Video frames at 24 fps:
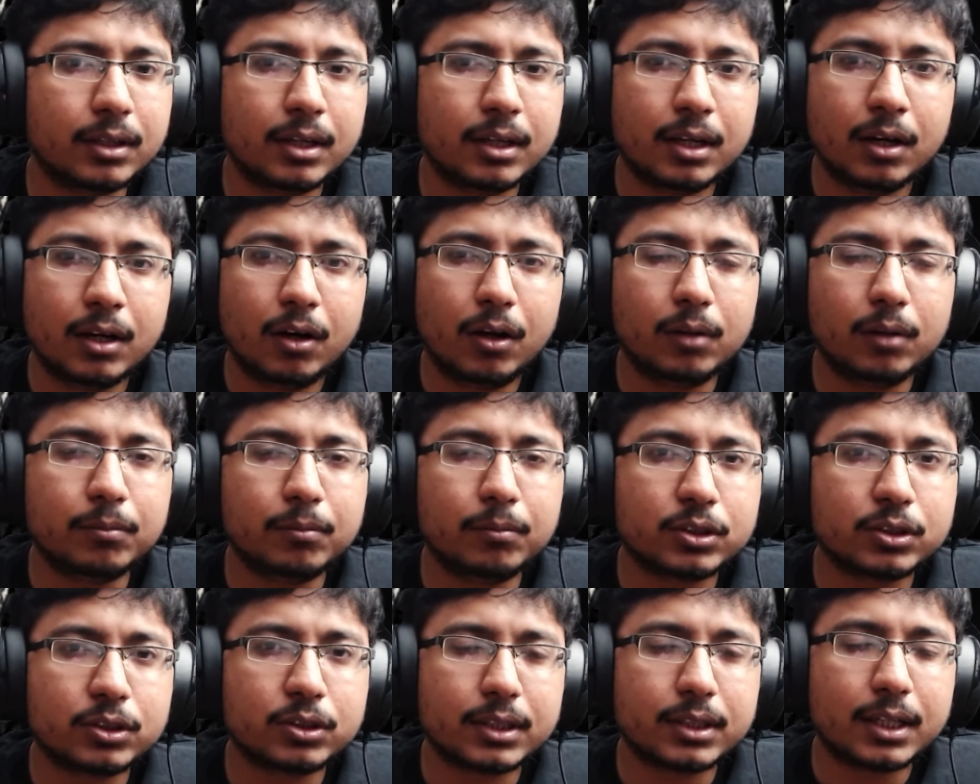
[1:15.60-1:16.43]

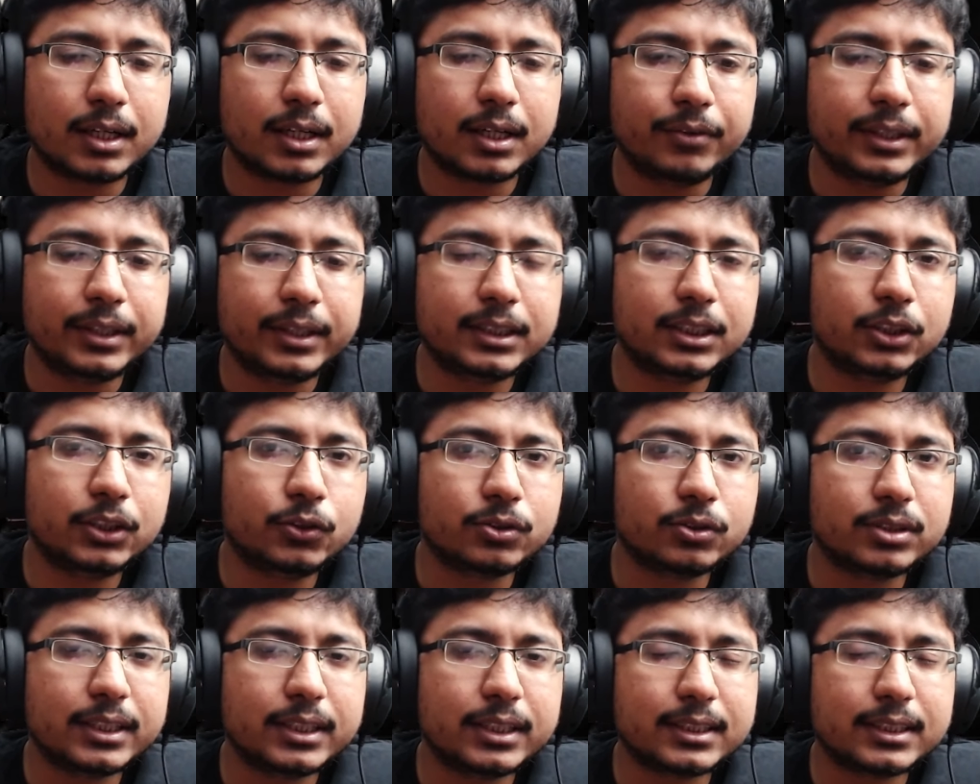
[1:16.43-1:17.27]
almost reaching to
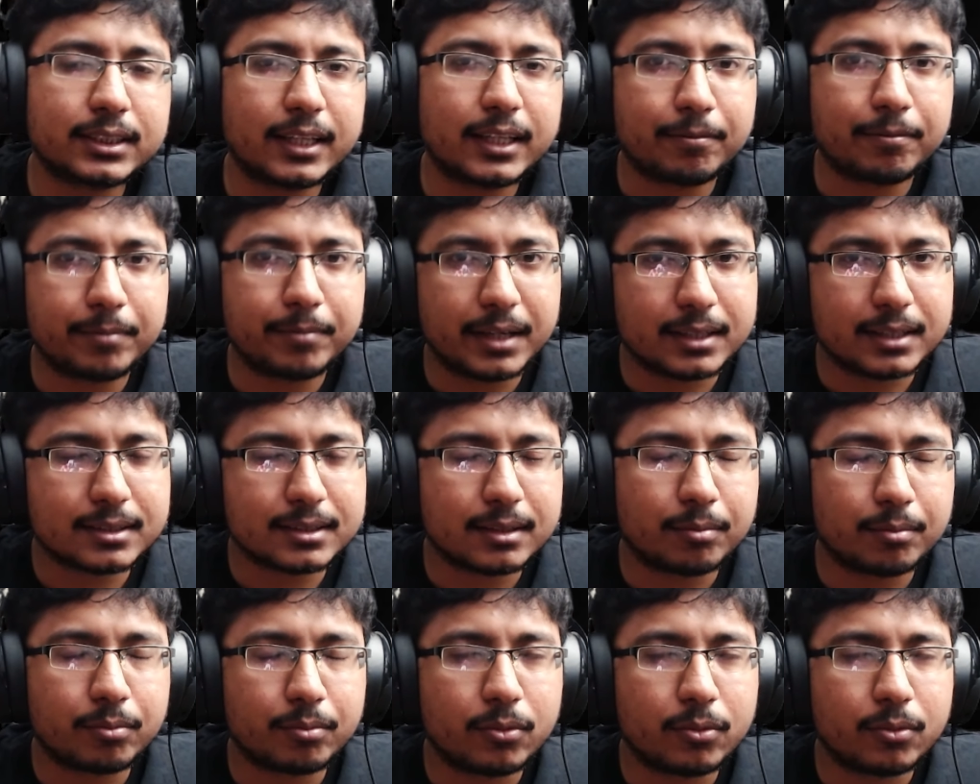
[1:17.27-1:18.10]
60 FPS
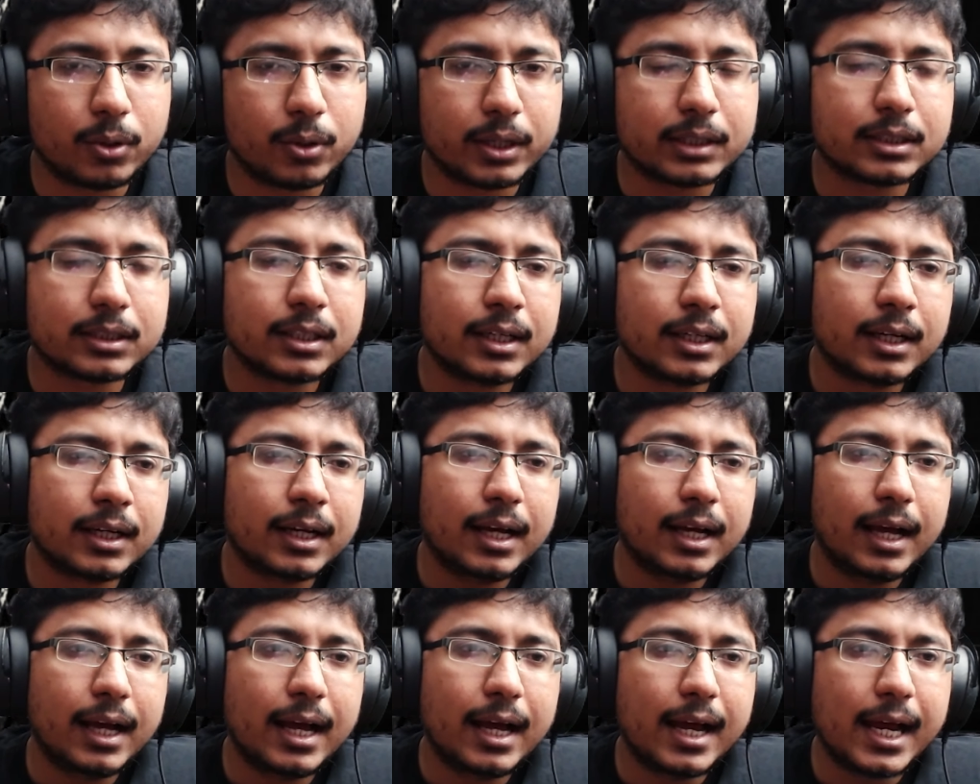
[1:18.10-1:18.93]
some point.
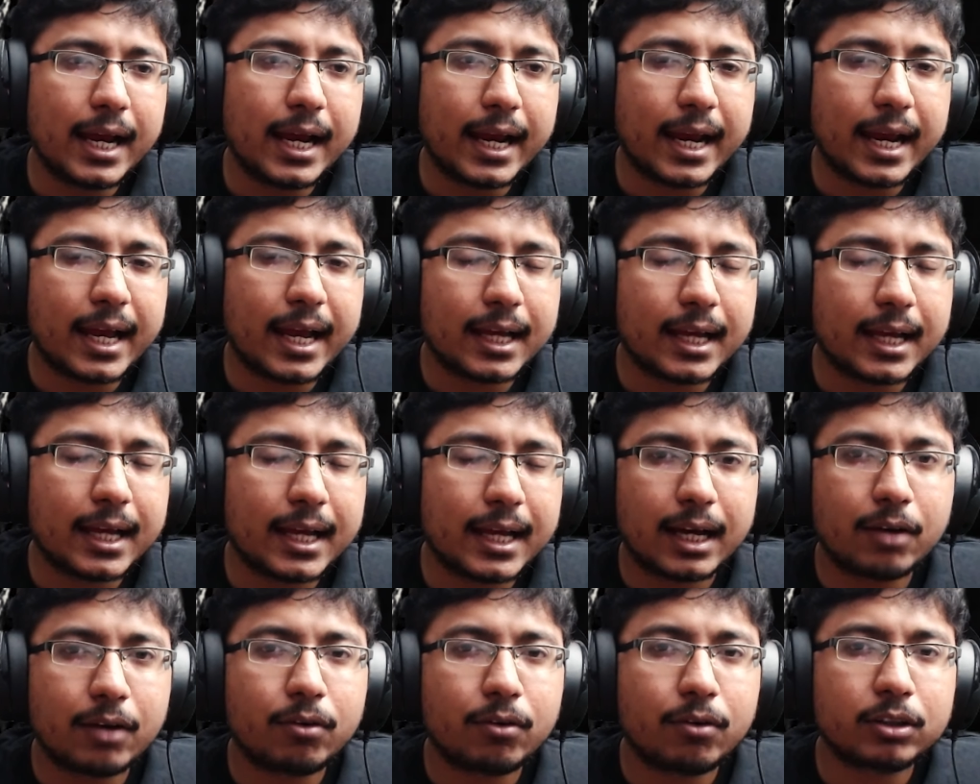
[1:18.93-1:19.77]
And
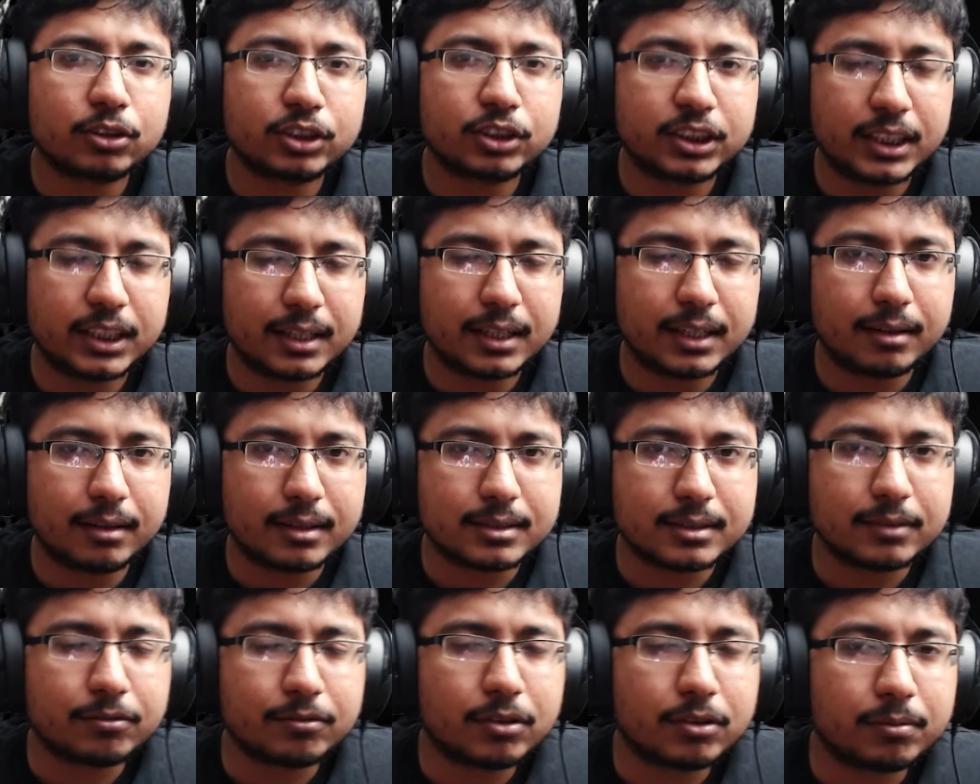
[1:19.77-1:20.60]
I want to share
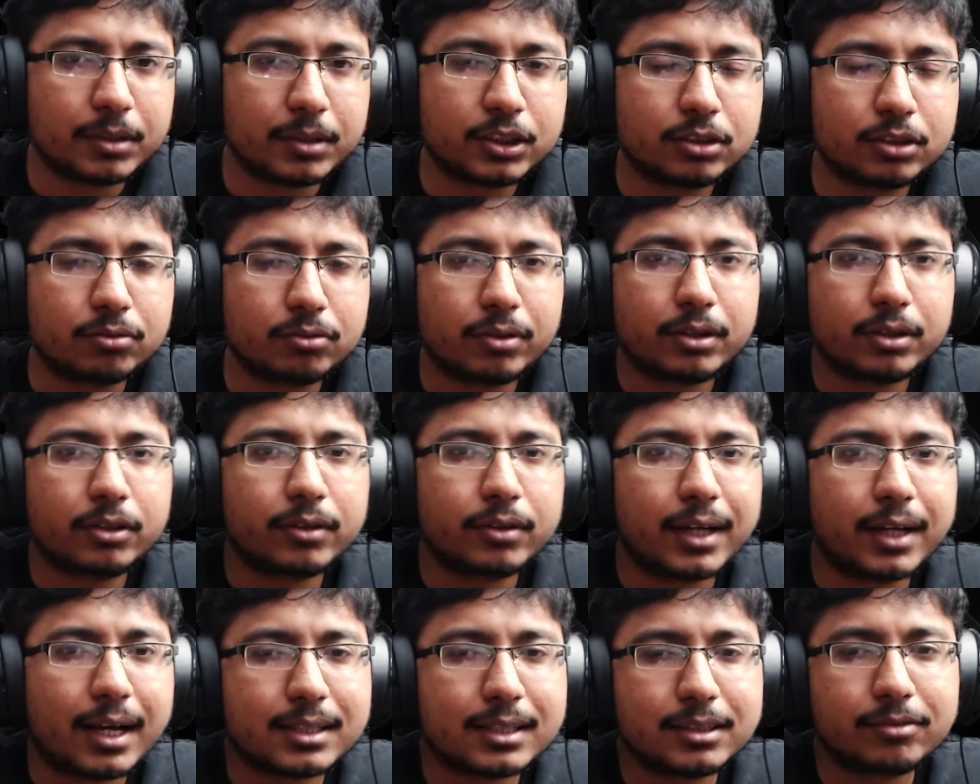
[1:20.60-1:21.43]
this information with you
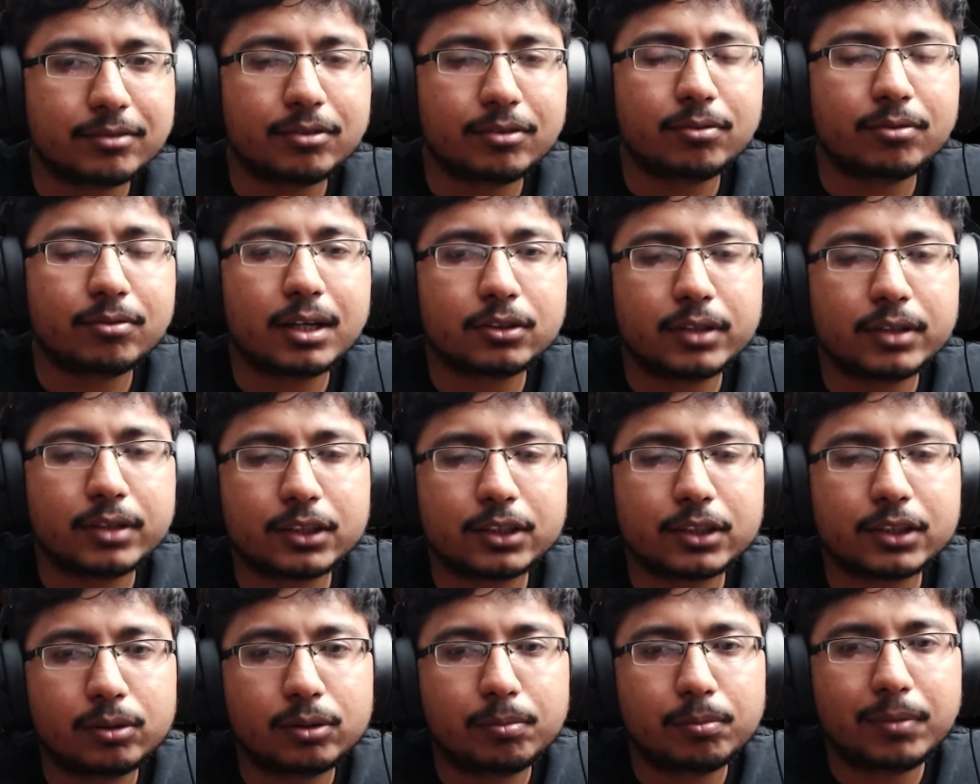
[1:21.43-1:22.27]
guys if you want to
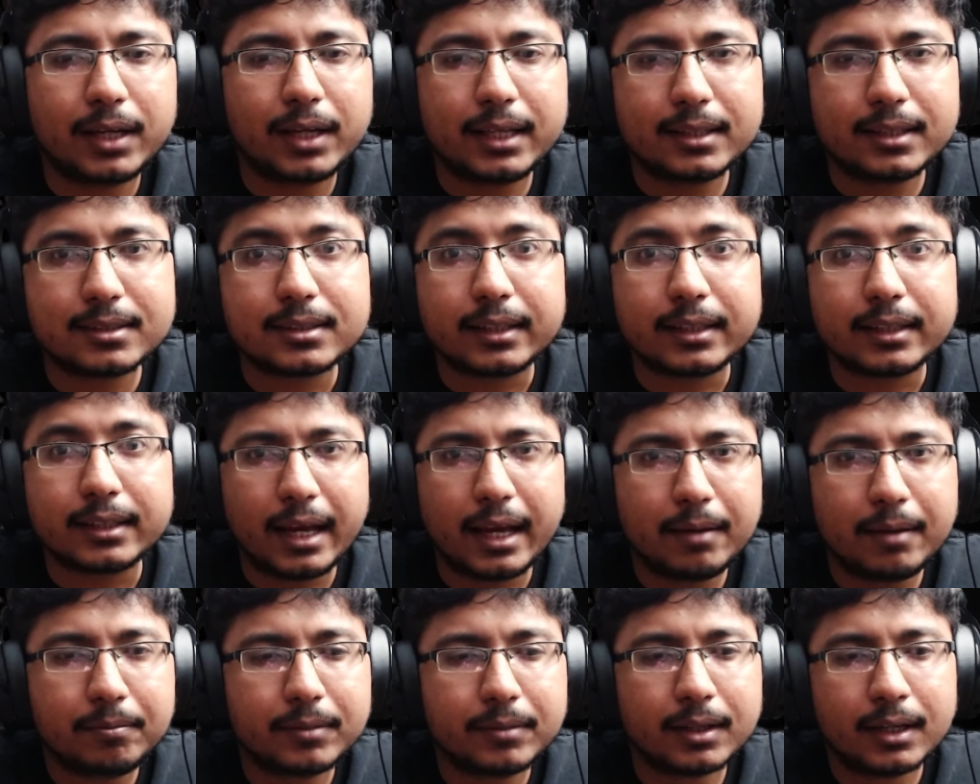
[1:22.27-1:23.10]
actually play this
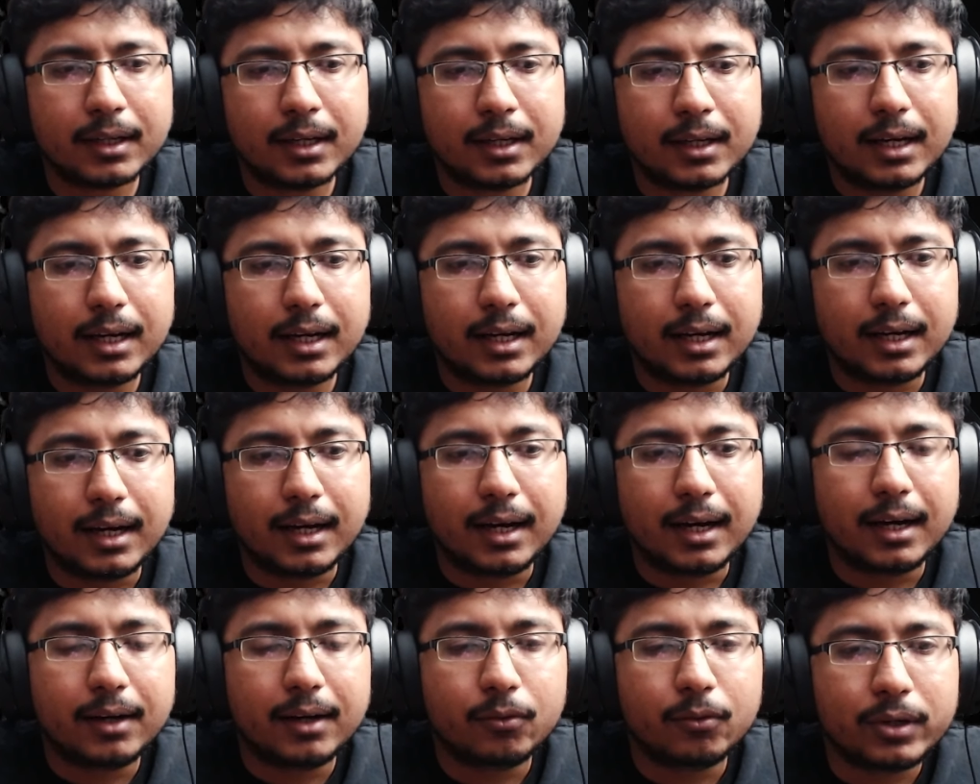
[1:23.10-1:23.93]
game
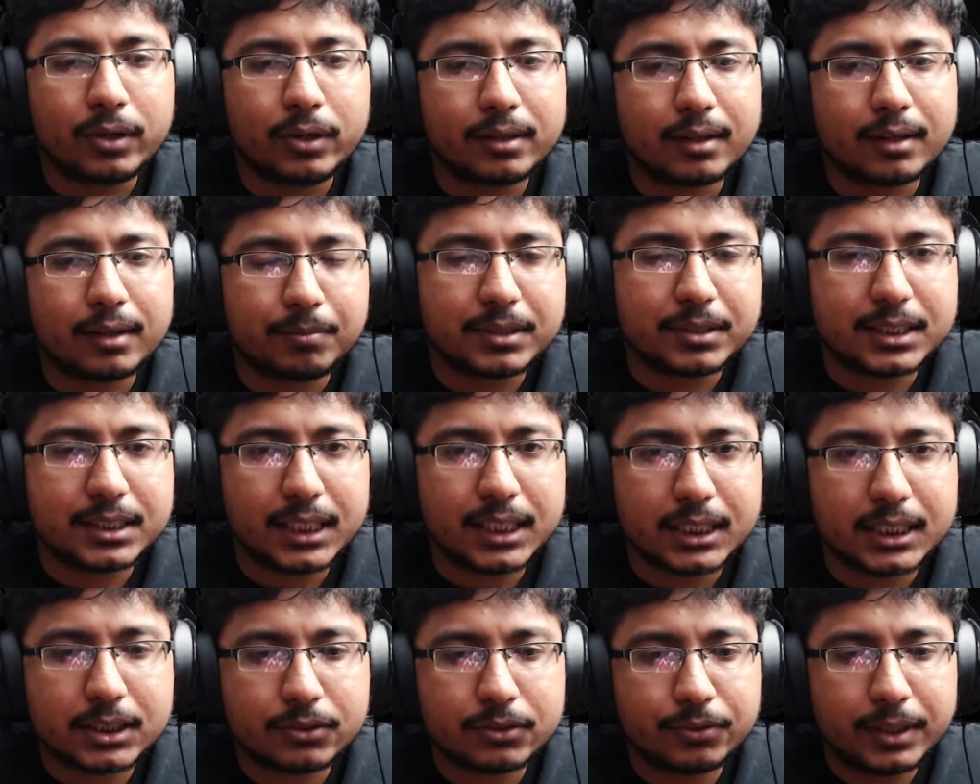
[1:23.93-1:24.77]
with
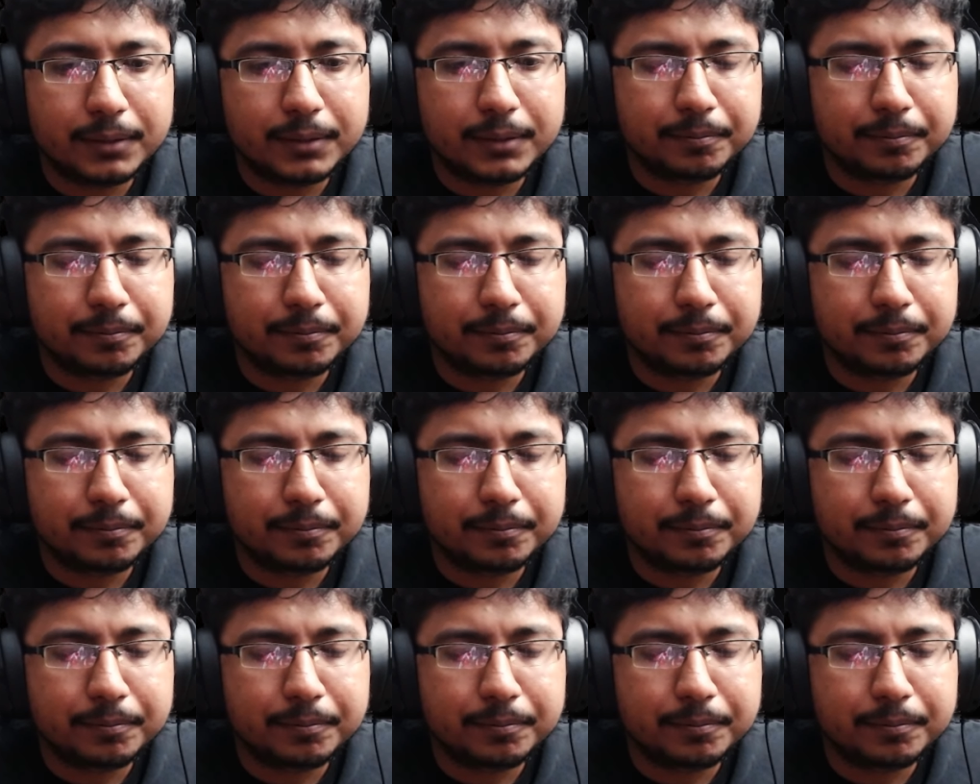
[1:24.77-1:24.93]
RPCS3.